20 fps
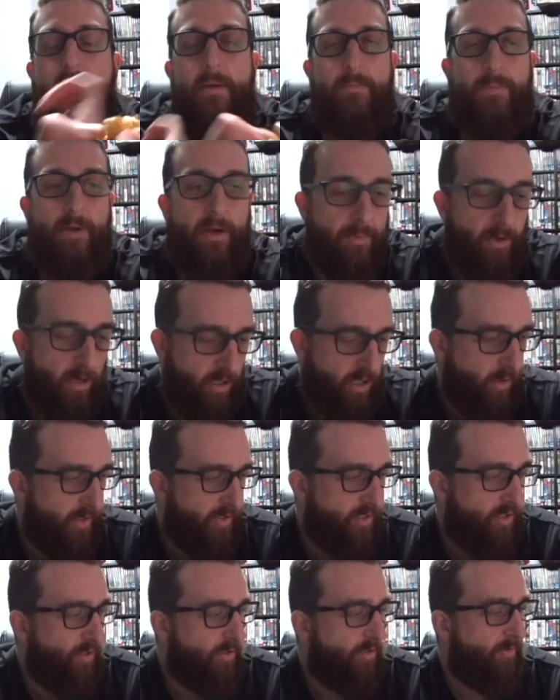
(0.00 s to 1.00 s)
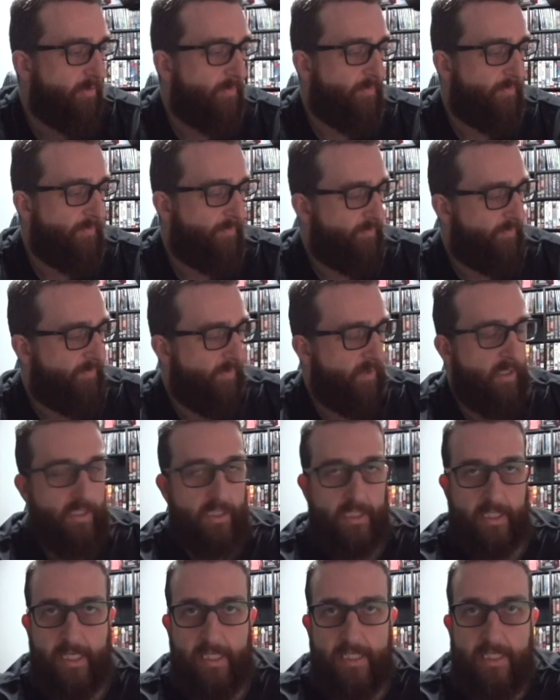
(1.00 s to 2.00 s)
But I'm not going to, because
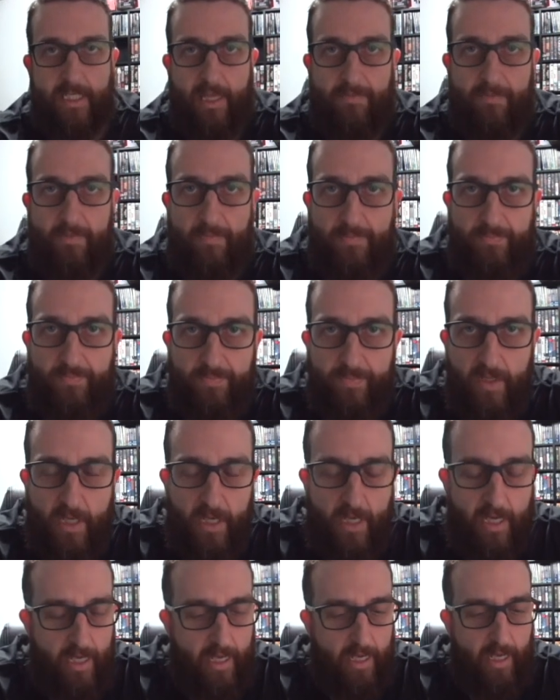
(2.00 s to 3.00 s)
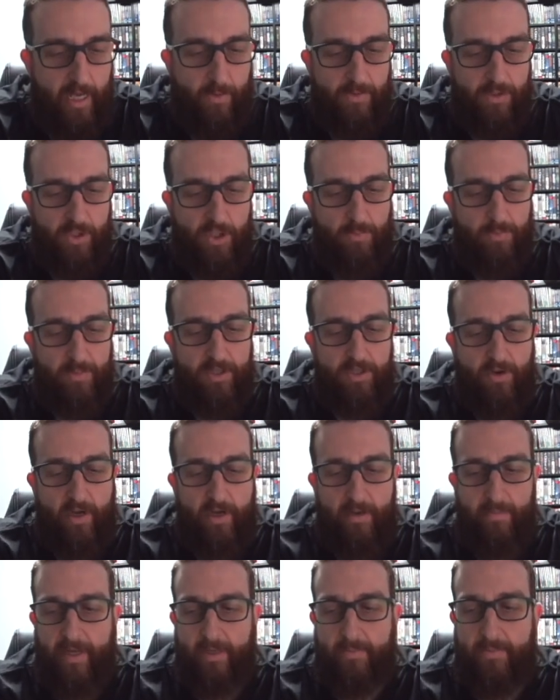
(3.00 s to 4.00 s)
the kids love them and we shouldn't be trying
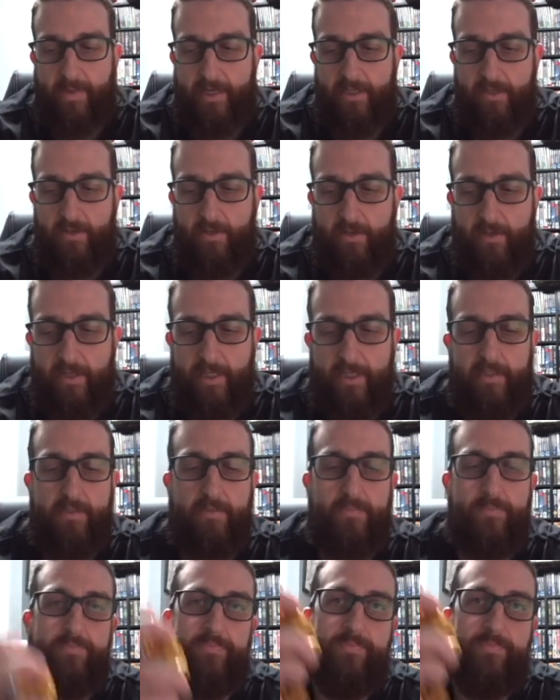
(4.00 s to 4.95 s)
to make money on these.